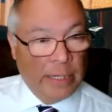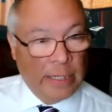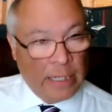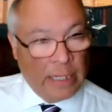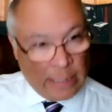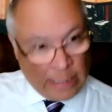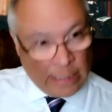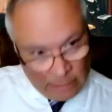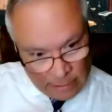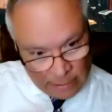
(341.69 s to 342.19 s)

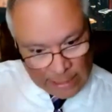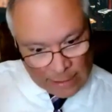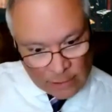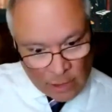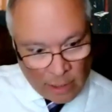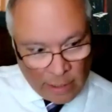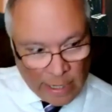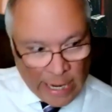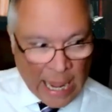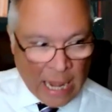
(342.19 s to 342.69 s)
Now, that's
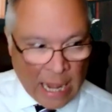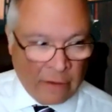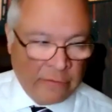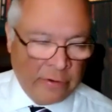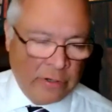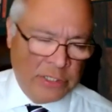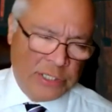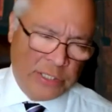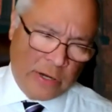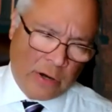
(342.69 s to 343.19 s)
on
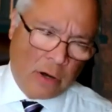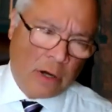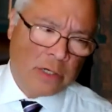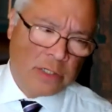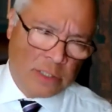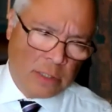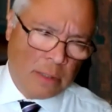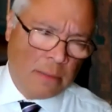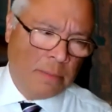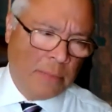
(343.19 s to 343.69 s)
average. There are
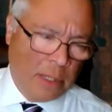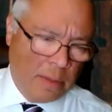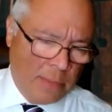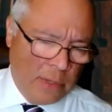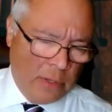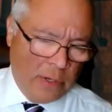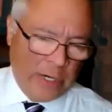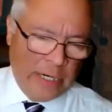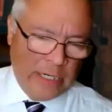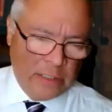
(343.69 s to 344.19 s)
some
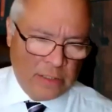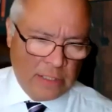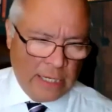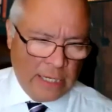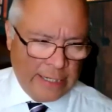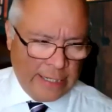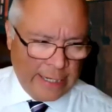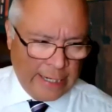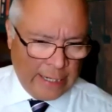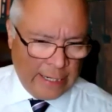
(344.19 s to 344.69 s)
communities
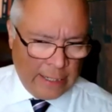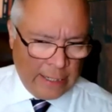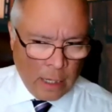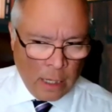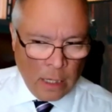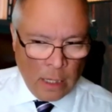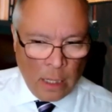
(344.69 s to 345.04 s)
that did